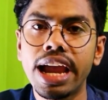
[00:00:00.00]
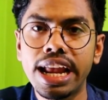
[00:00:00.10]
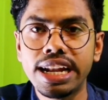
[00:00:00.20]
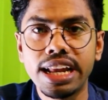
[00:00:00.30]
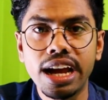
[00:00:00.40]

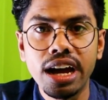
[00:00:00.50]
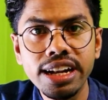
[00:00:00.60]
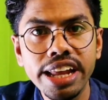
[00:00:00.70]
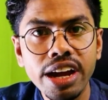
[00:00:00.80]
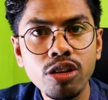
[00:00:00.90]
And
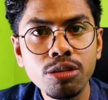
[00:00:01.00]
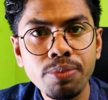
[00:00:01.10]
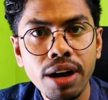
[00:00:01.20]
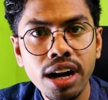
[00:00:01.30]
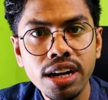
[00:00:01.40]
in
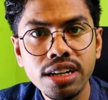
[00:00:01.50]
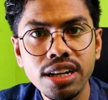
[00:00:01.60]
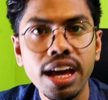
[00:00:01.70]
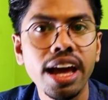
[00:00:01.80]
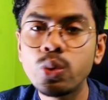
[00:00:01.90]
layout part,
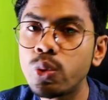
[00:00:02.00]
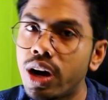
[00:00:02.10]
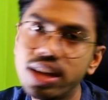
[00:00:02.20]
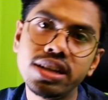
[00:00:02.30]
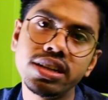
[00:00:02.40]

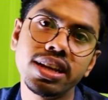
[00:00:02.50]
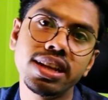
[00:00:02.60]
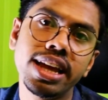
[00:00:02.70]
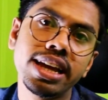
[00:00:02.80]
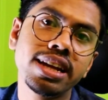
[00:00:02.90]
do other
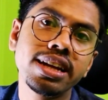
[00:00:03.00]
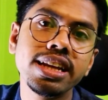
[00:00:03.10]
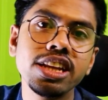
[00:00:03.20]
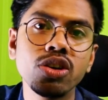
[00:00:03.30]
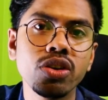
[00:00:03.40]
thing like
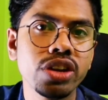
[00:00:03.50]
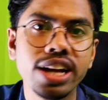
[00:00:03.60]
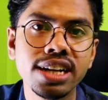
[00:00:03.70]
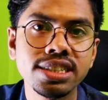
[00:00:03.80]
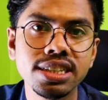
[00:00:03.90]
clean your
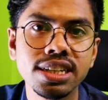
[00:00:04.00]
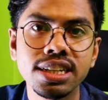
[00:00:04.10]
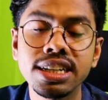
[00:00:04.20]
DRC.